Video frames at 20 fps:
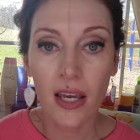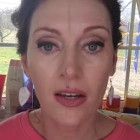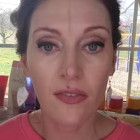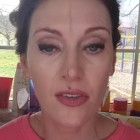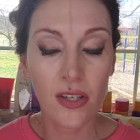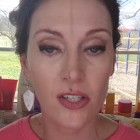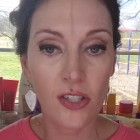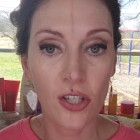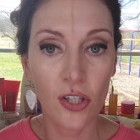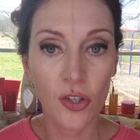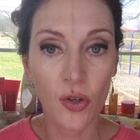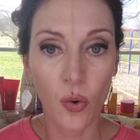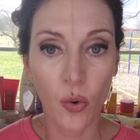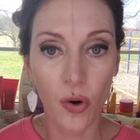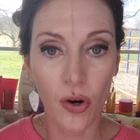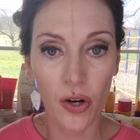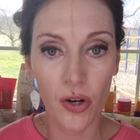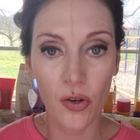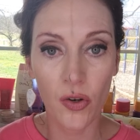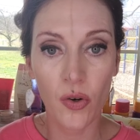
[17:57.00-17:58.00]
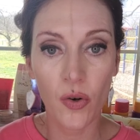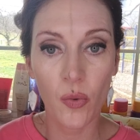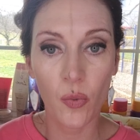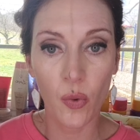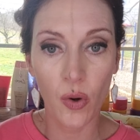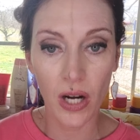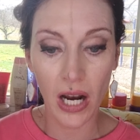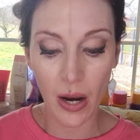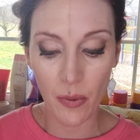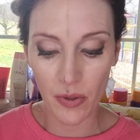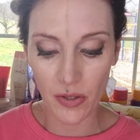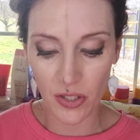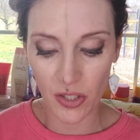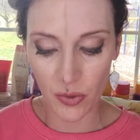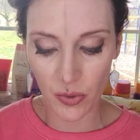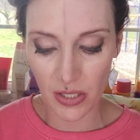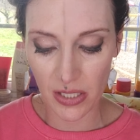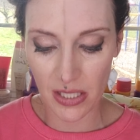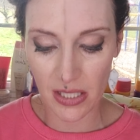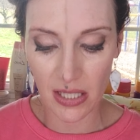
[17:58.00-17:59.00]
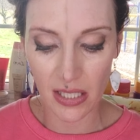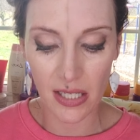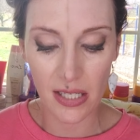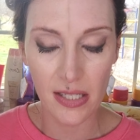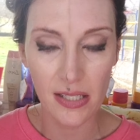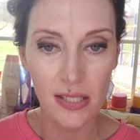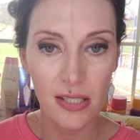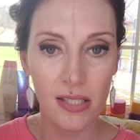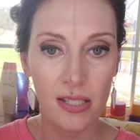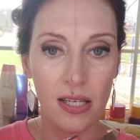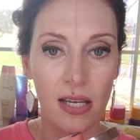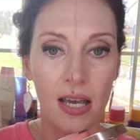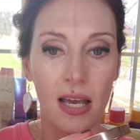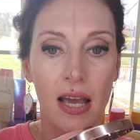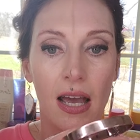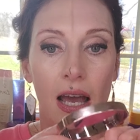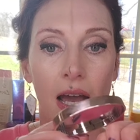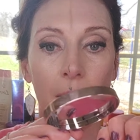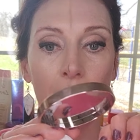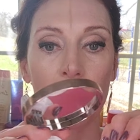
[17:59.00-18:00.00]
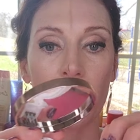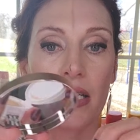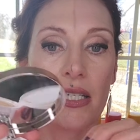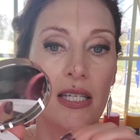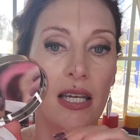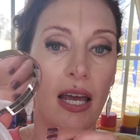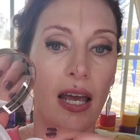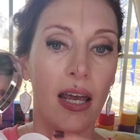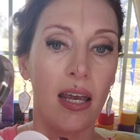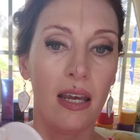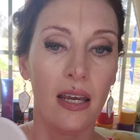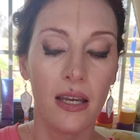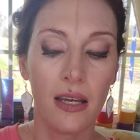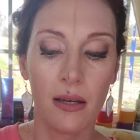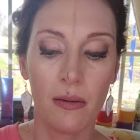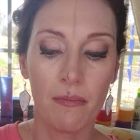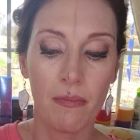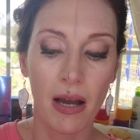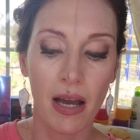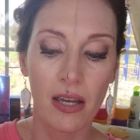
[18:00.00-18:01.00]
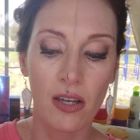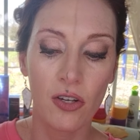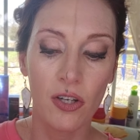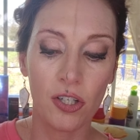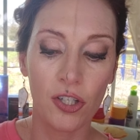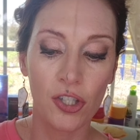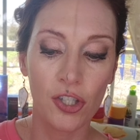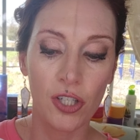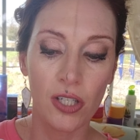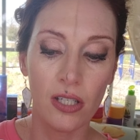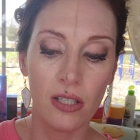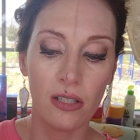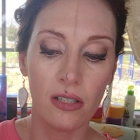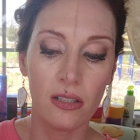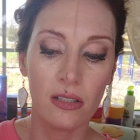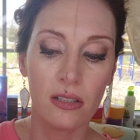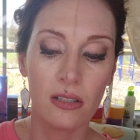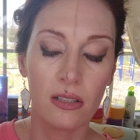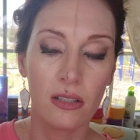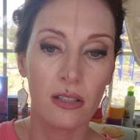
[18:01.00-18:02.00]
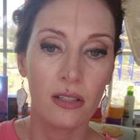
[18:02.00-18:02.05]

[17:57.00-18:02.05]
of this tutorial, what I would do is this. I'm going to take my cushion.